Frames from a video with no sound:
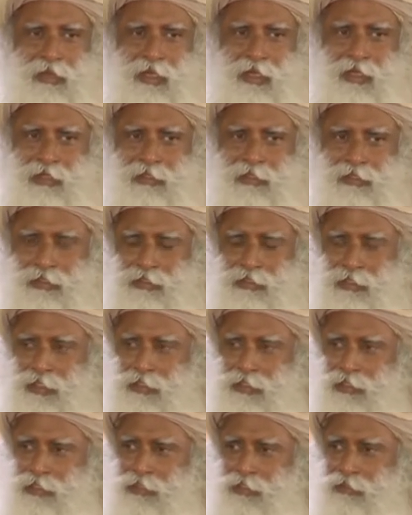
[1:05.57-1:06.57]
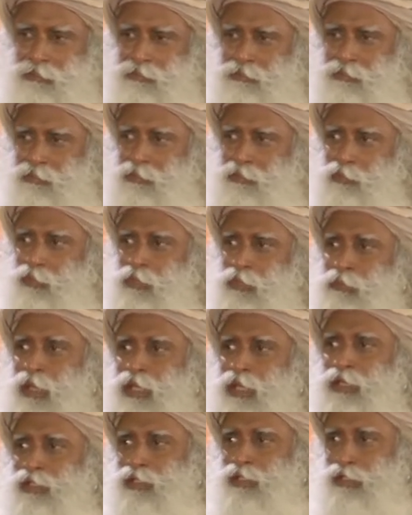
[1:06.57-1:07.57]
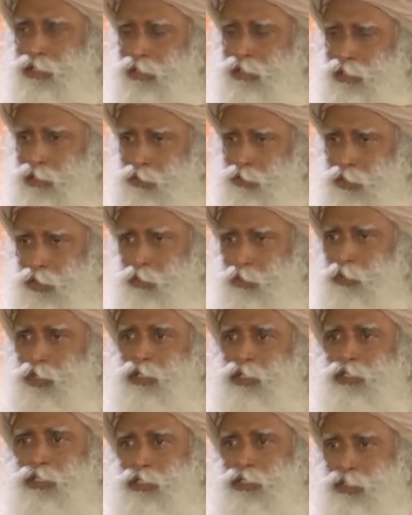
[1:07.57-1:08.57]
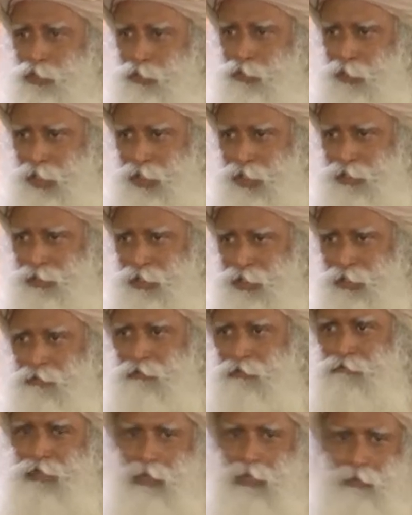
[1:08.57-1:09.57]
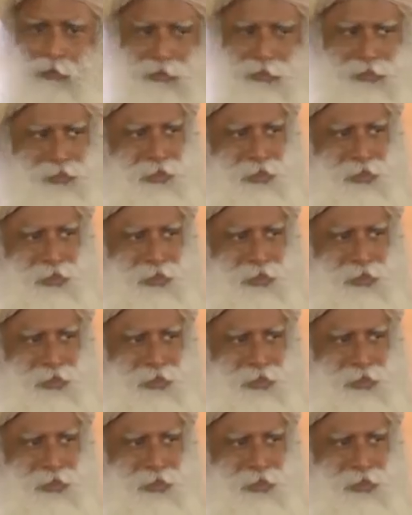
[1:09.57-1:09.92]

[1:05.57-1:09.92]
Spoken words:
my understanding, we manage things which are precious to us, our family,